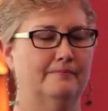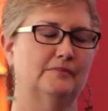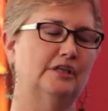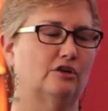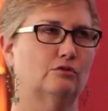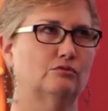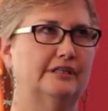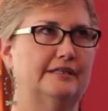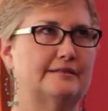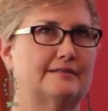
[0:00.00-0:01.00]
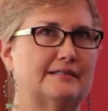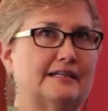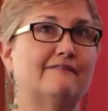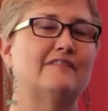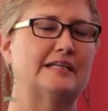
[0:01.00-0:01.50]
you know, these
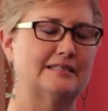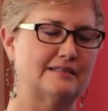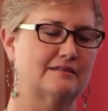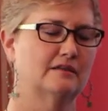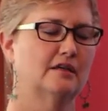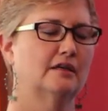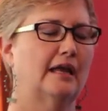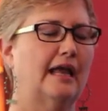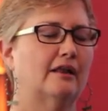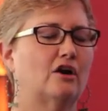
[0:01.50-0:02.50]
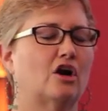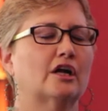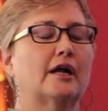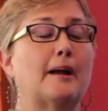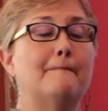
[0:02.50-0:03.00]
events and our
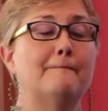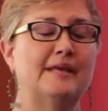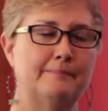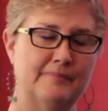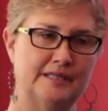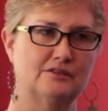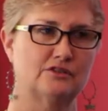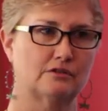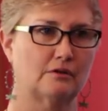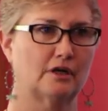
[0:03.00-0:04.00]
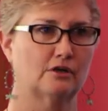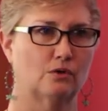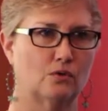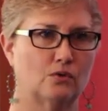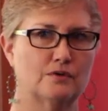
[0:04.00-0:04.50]
commitment to our
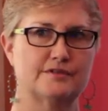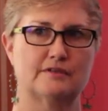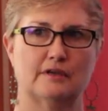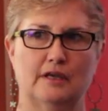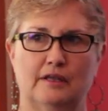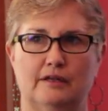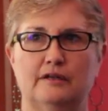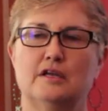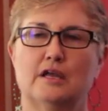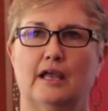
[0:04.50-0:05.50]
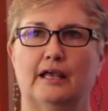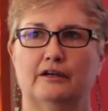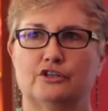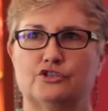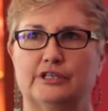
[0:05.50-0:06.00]
goals and, and
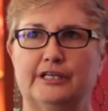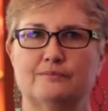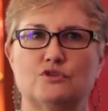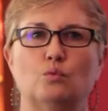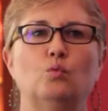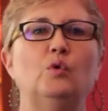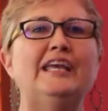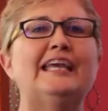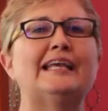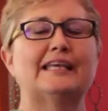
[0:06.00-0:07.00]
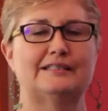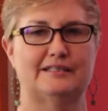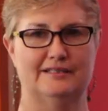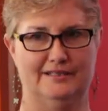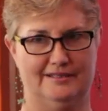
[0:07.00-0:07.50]
our dreams, we get
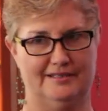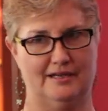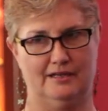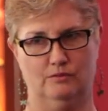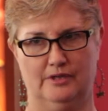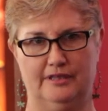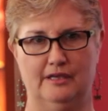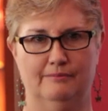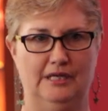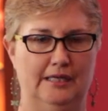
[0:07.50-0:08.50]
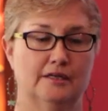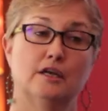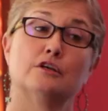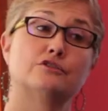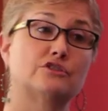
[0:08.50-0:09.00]
to decide what they mean.
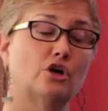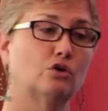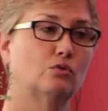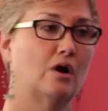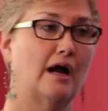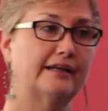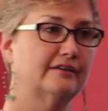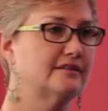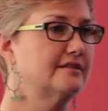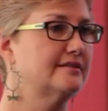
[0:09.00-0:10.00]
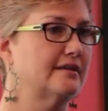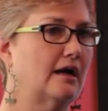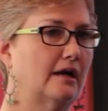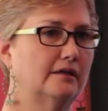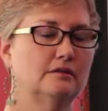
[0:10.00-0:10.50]
So I could
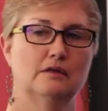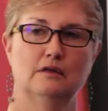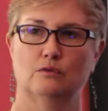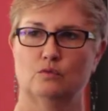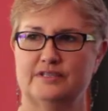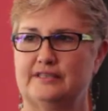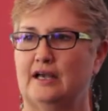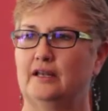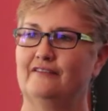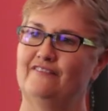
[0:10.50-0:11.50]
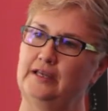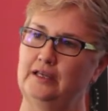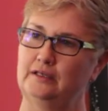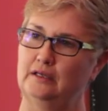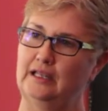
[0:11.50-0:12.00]
decide, was that
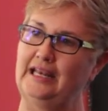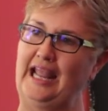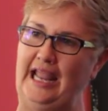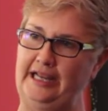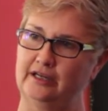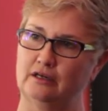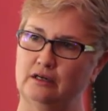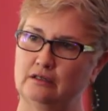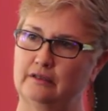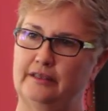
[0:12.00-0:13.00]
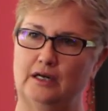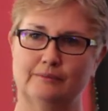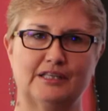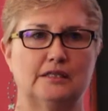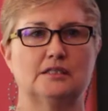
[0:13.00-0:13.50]
event an anchor that
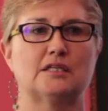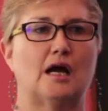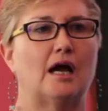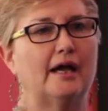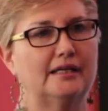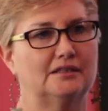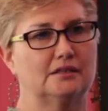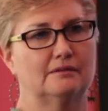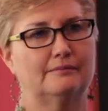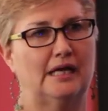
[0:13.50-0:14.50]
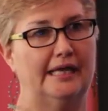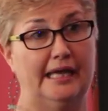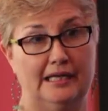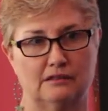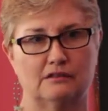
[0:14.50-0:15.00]
I'm gonna tie to my
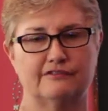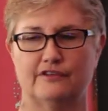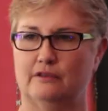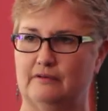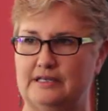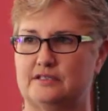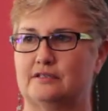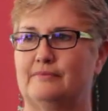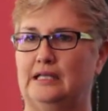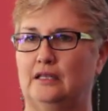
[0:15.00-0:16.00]
ankle for the rest of my